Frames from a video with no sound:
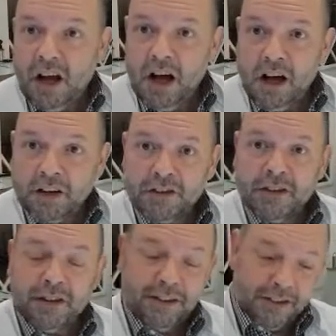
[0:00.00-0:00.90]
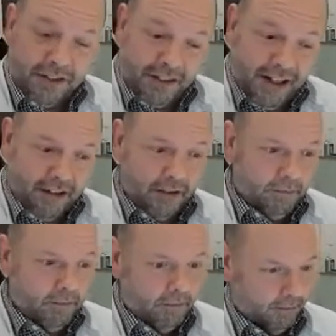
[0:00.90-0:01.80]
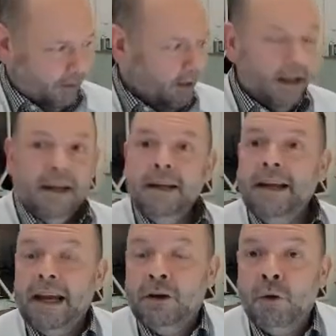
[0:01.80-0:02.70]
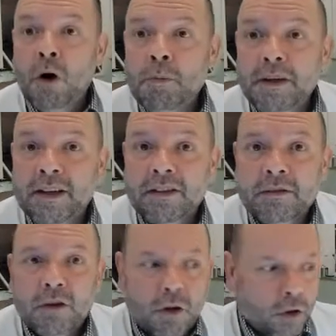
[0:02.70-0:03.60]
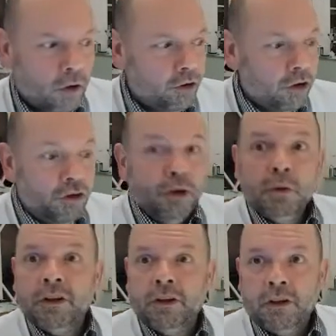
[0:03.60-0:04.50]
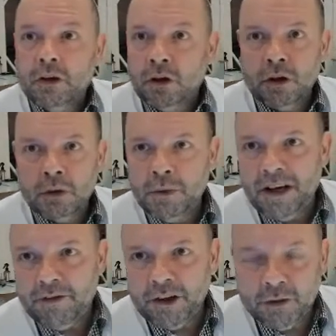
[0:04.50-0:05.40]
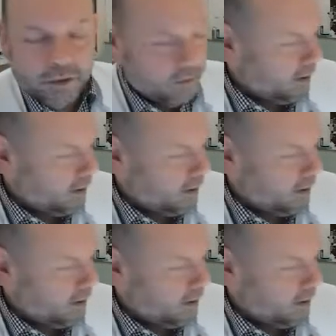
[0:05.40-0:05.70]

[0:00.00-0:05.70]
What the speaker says: ask the seller, can you open it? Or the jeweler, or whatever you do.